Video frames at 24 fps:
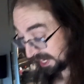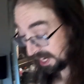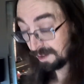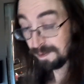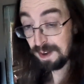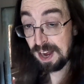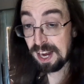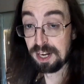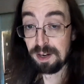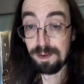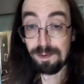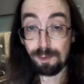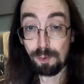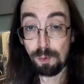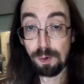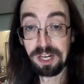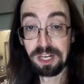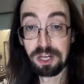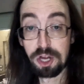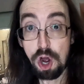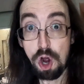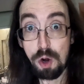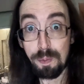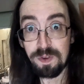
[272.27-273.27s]
And if I can
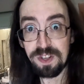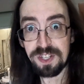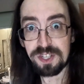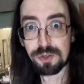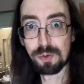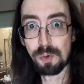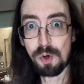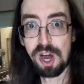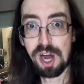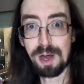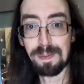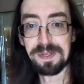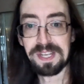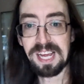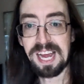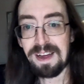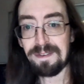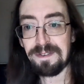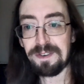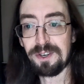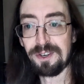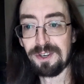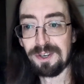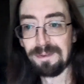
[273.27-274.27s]
avoid COVID swabs
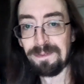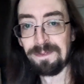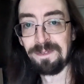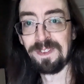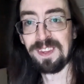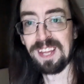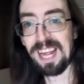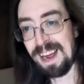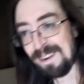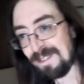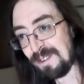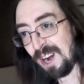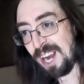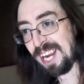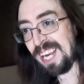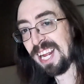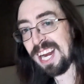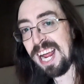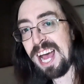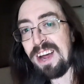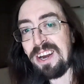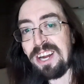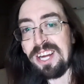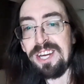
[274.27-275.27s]
after I
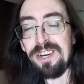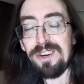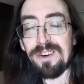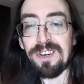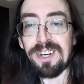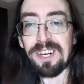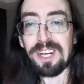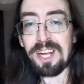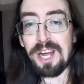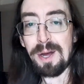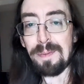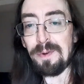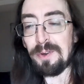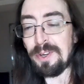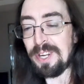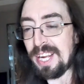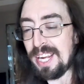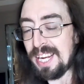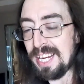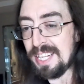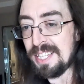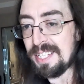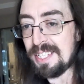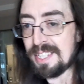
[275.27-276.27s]
get out of here in a couple
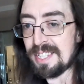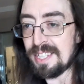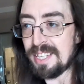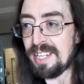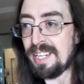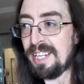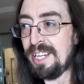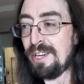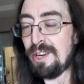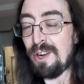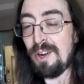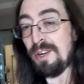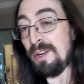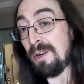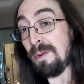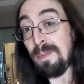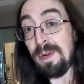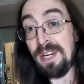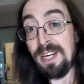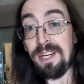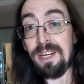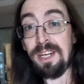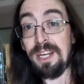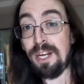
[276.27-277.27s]
days, then it'll
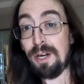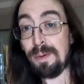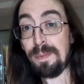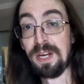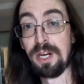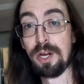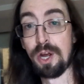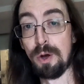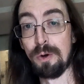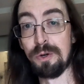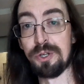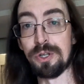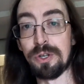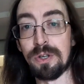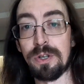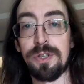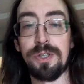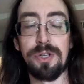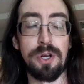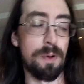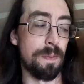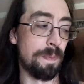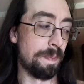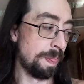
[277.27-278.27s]
be kosher.
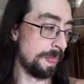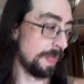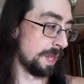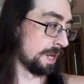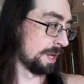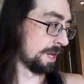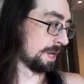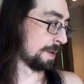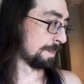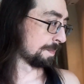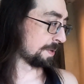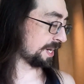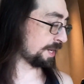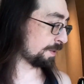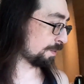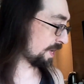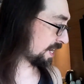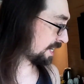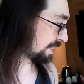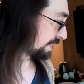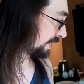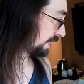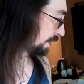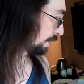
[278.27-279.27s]
So, but
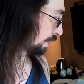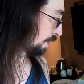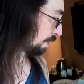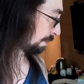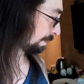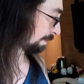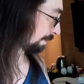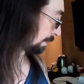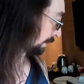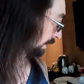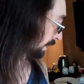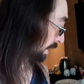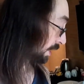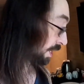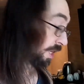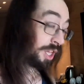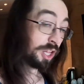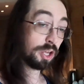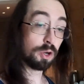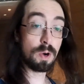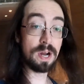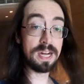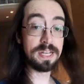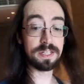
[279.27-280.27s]
anyways, the
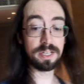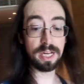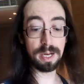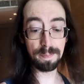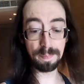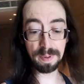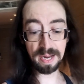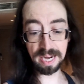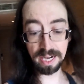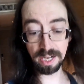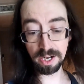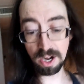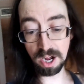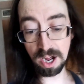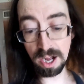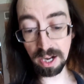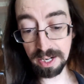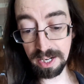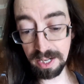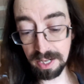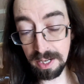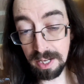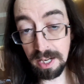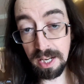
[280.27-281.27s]
Graceland
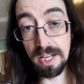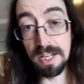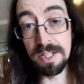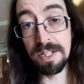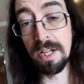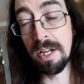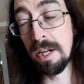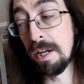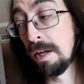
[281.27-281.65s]
Bangkok is